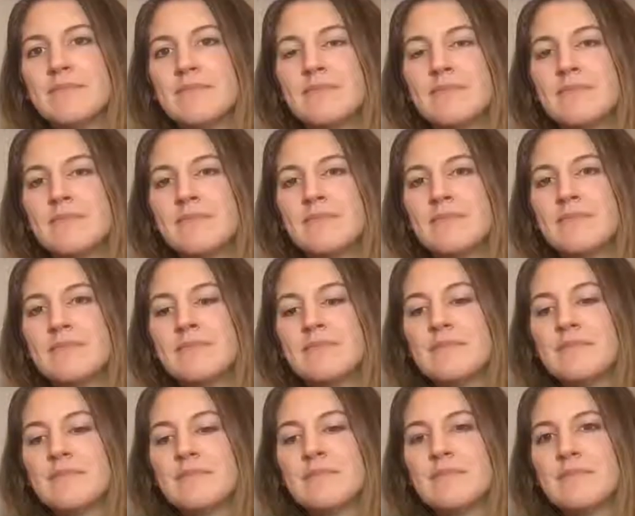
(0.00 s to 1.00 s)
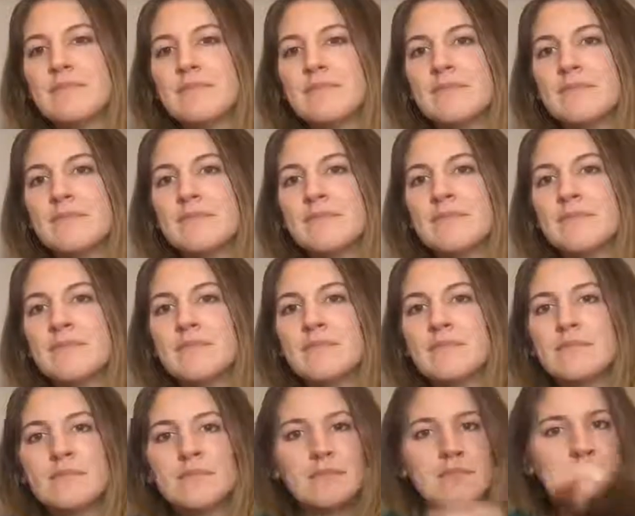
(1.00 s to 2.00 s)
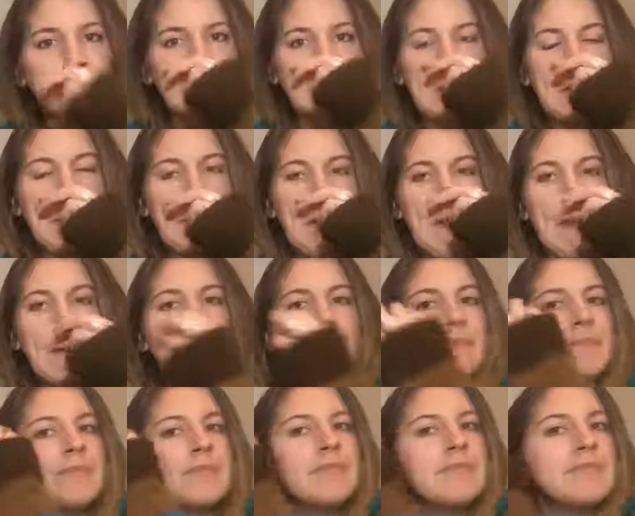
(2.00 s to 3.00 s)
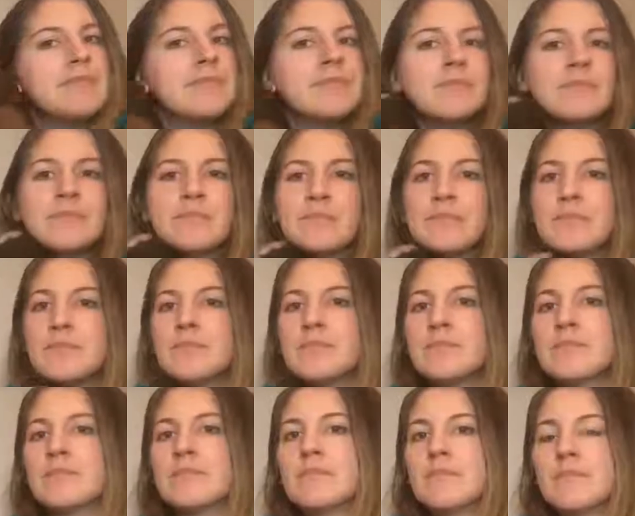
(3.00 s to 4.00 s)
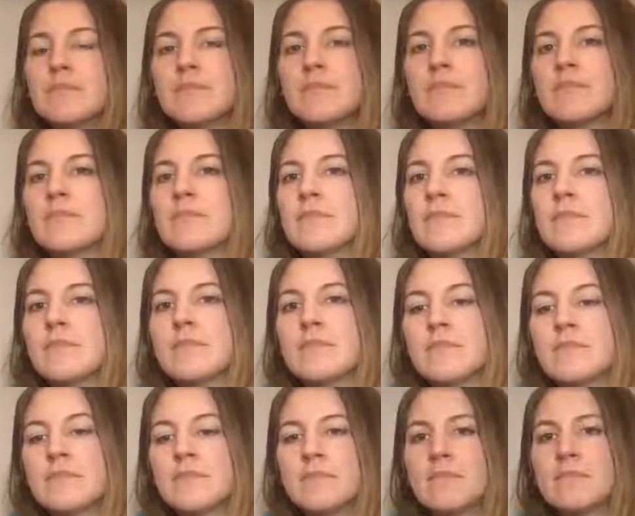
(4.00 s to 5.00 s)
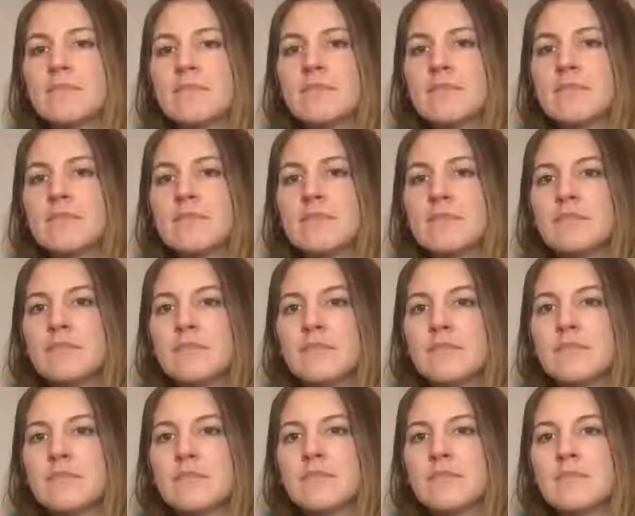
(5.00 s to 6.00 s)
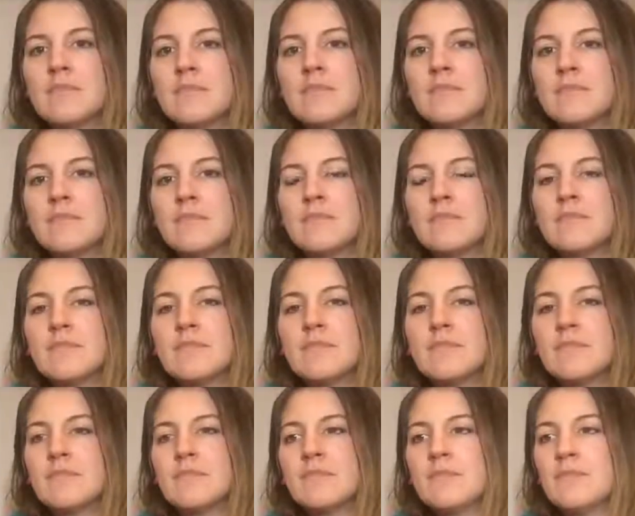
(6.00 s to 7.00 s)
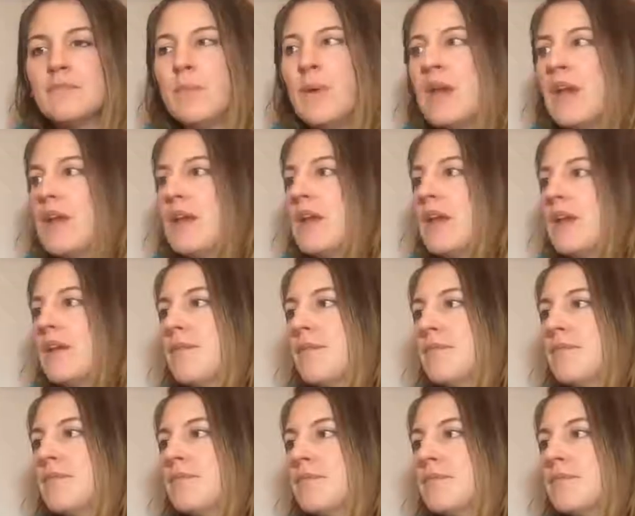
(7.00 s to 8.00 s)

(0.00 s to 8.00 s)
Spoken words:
(not speaking)